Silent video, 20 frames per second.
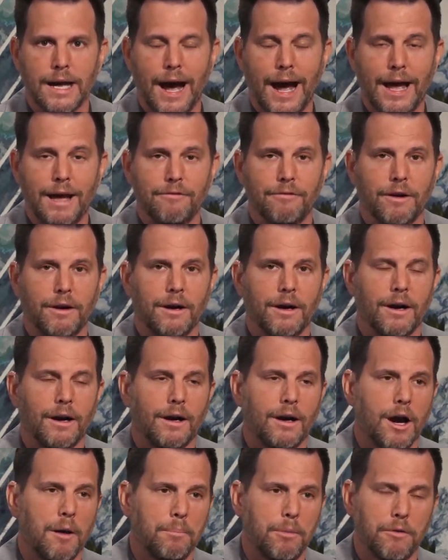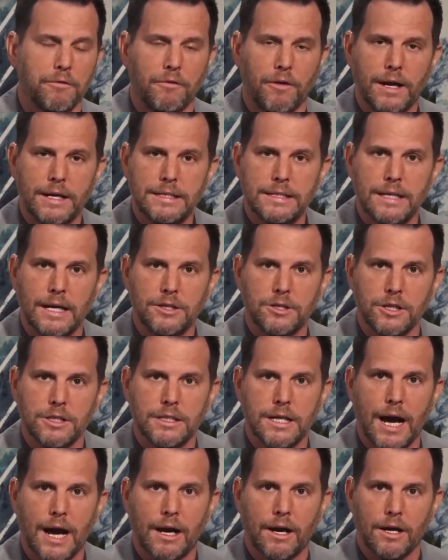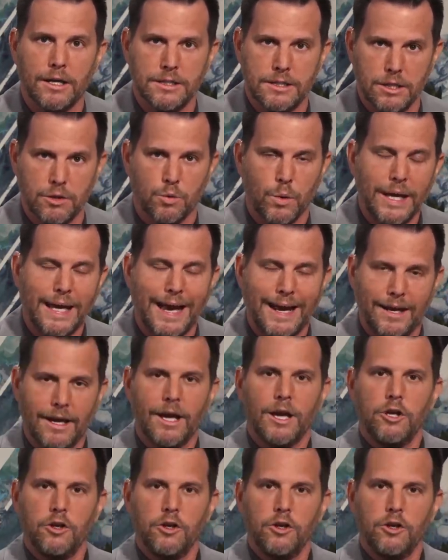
I have a couple friends that just got guns this weekend.